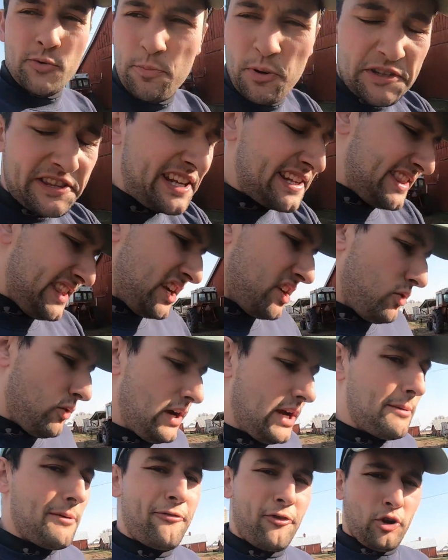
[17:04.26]
to put that thing
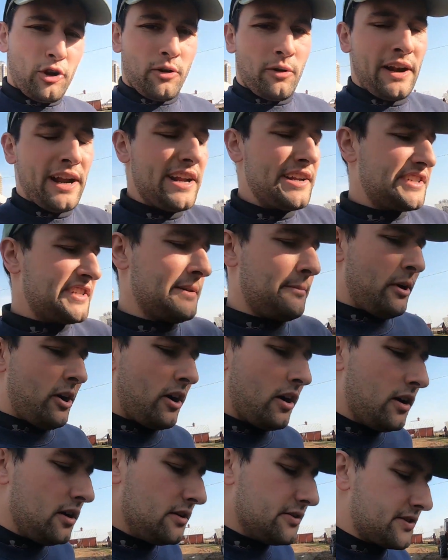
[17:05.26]
away before it rains
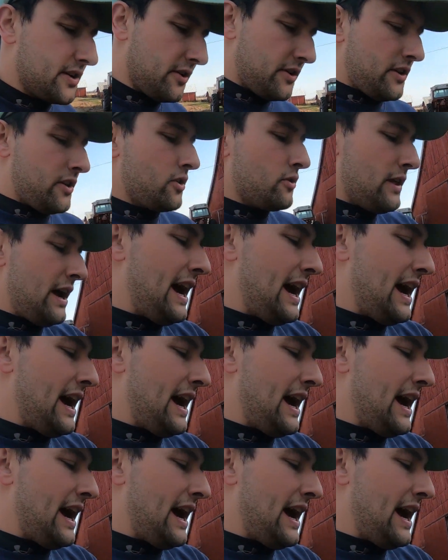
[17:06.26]
tomorrow. So to do